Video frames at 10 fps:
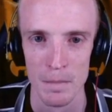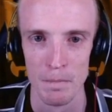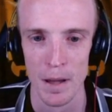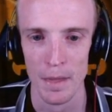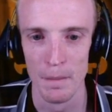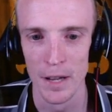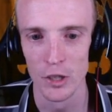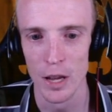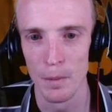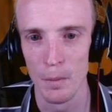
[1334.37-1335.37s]
But the
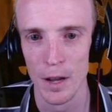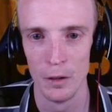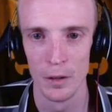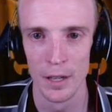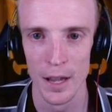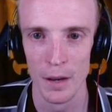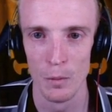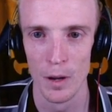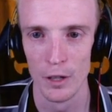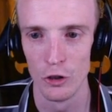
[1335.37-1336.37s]
Magikarp and Wailord can
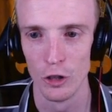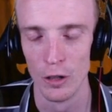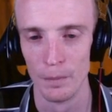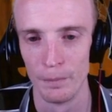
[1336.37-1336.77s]
one-shot.